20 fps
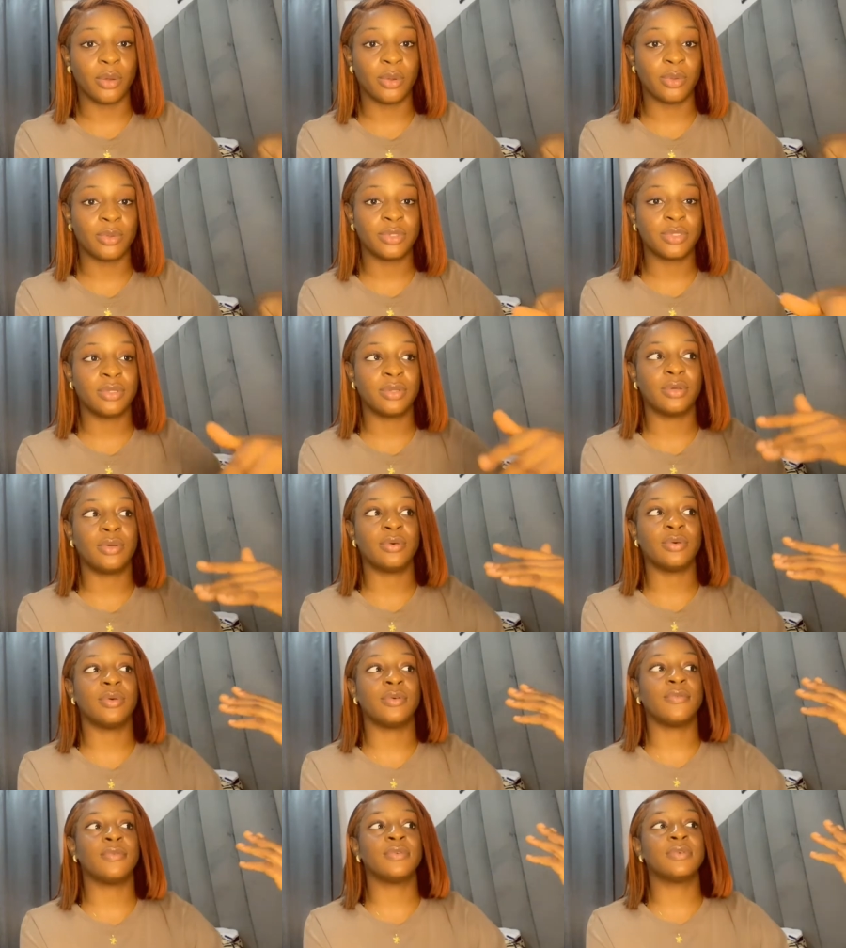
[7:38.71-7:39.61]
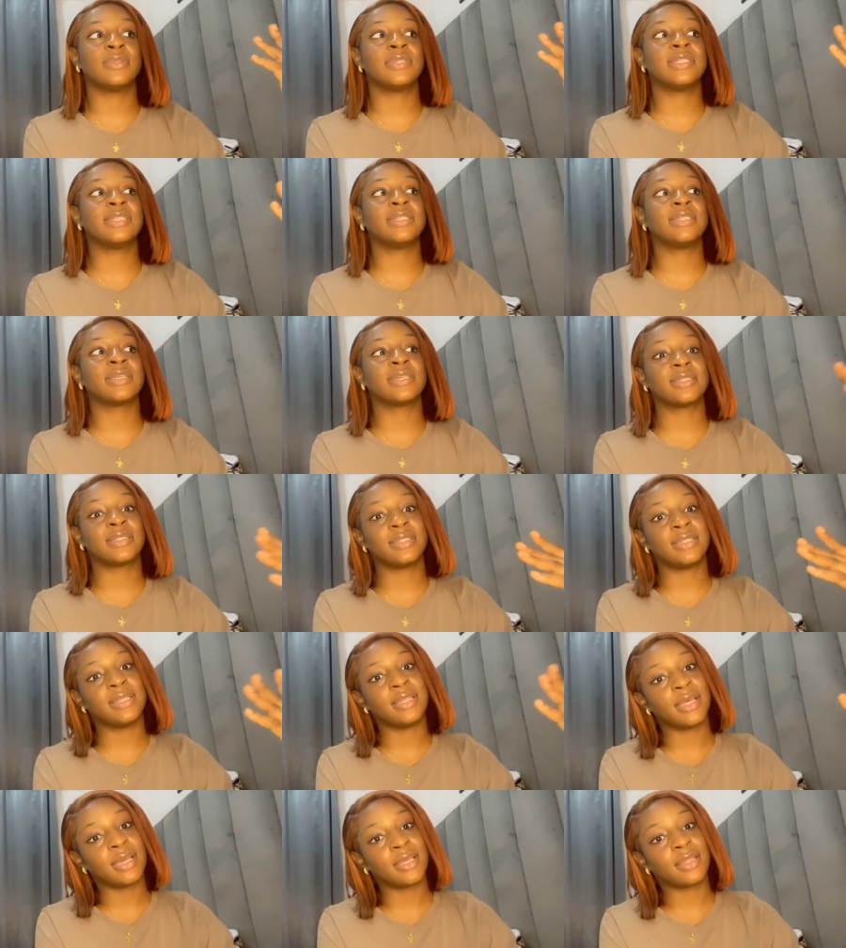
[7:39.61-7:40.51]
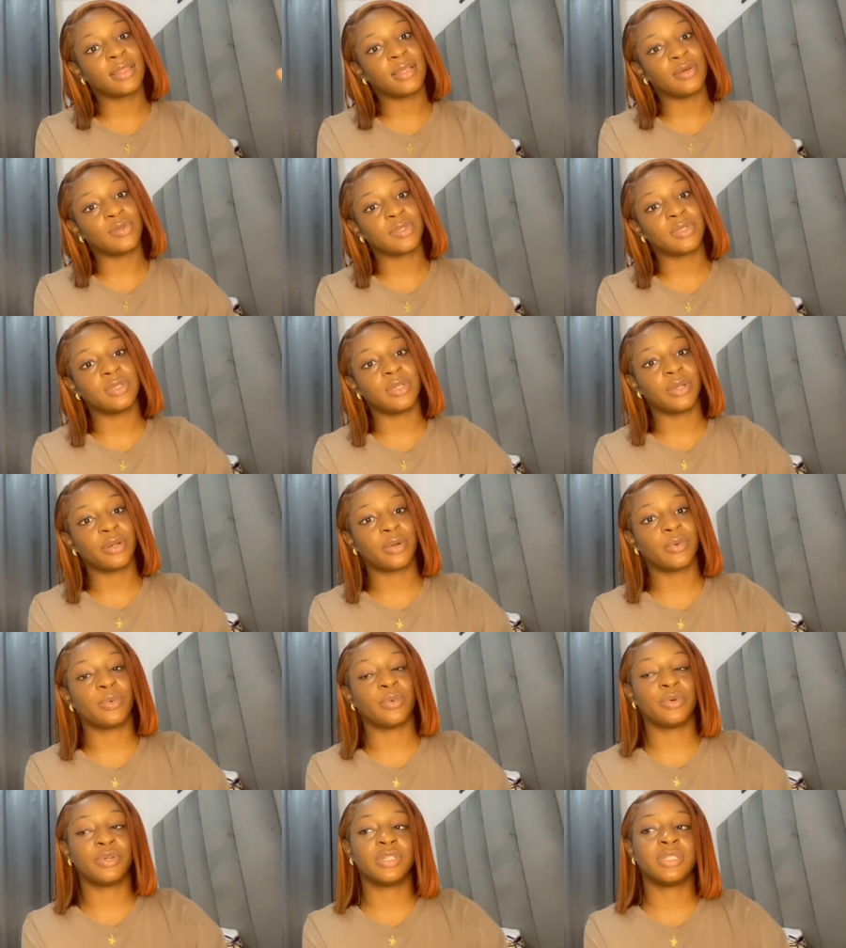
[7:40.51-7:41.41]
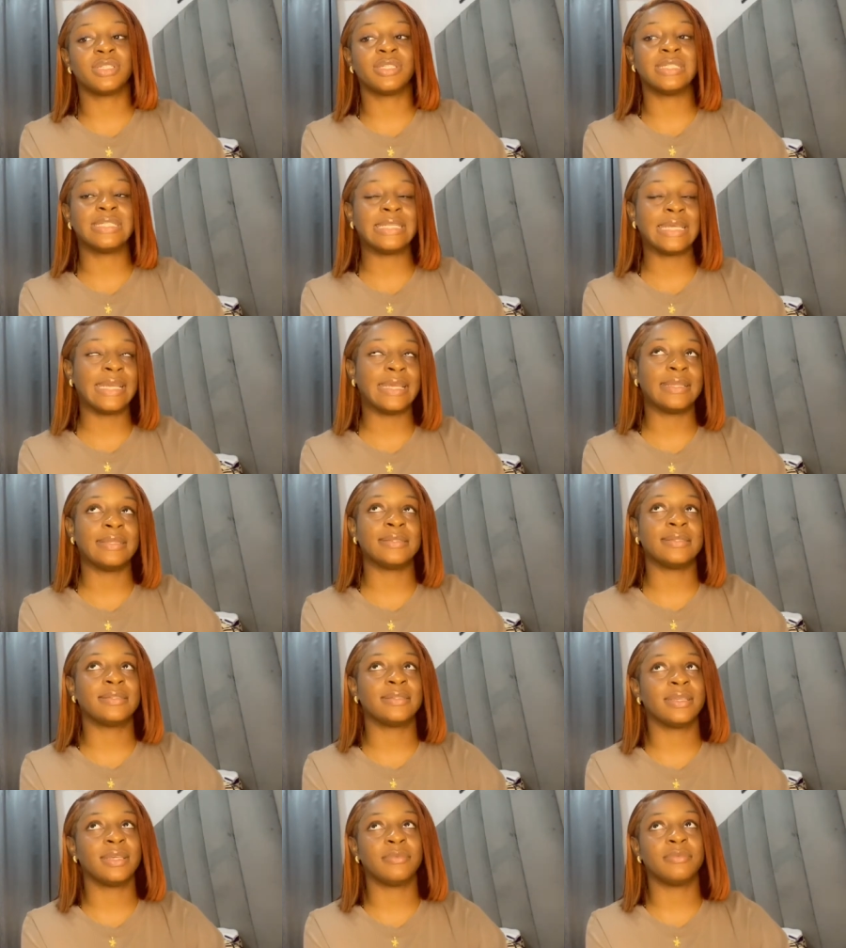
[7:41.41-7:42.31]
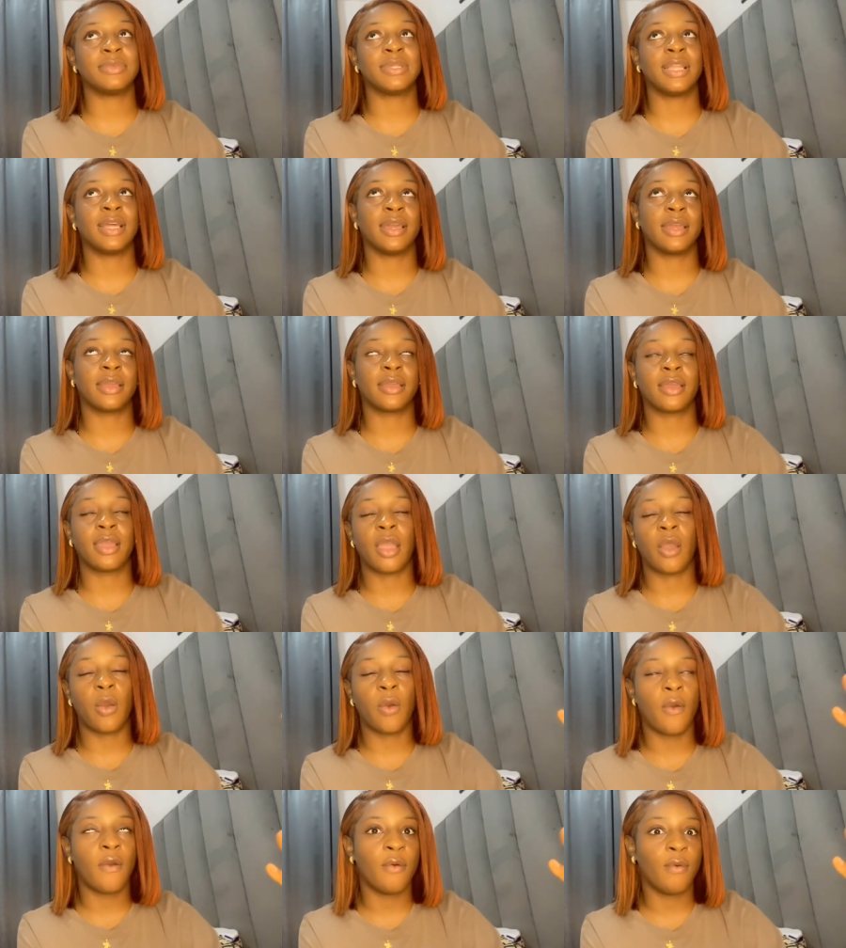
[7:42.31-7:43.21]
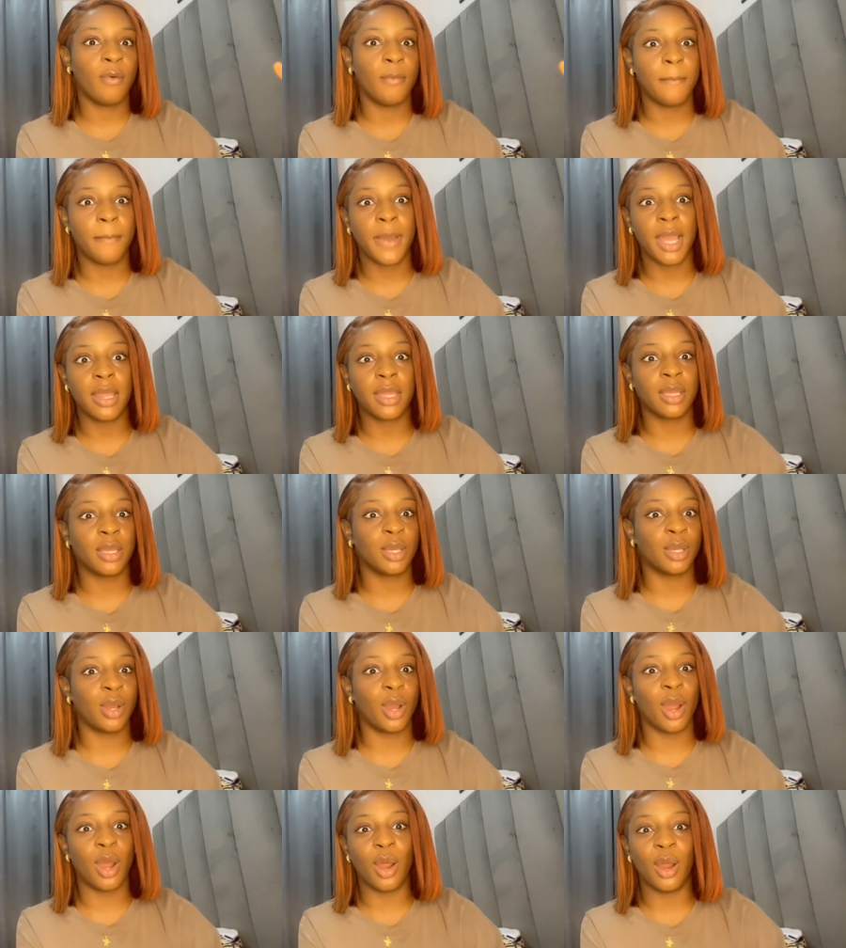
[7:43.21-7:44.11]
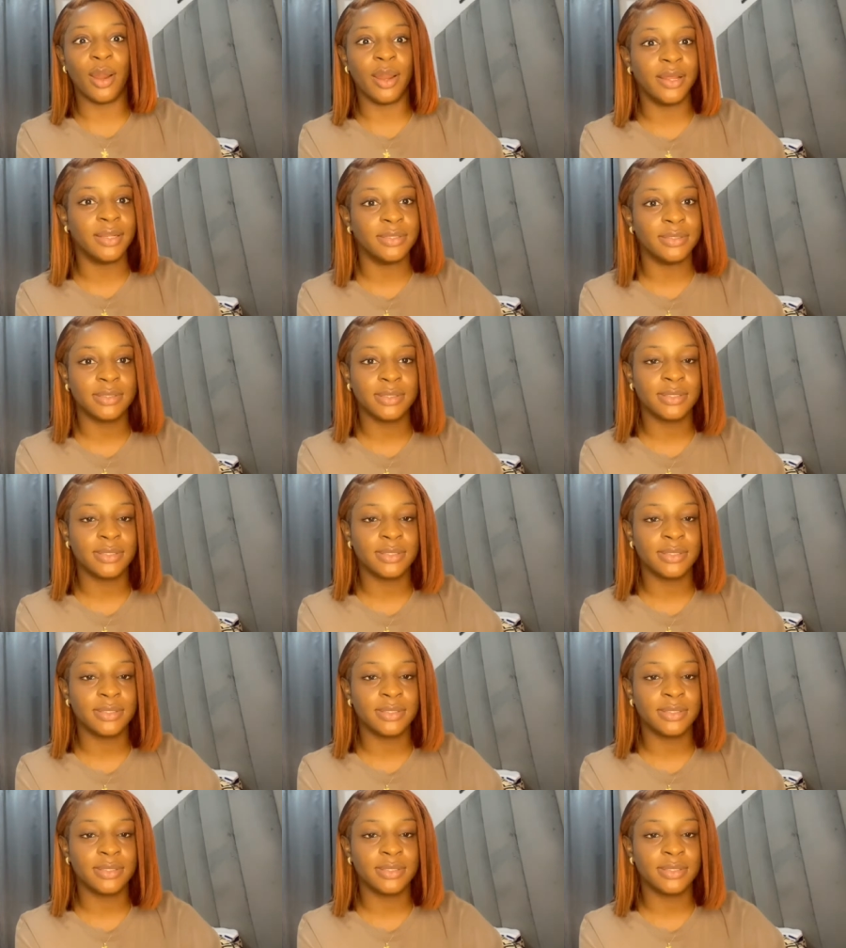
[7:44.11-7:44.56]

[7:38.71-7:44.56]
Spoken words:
So 69,000 naira watch then seemed like, oh my god,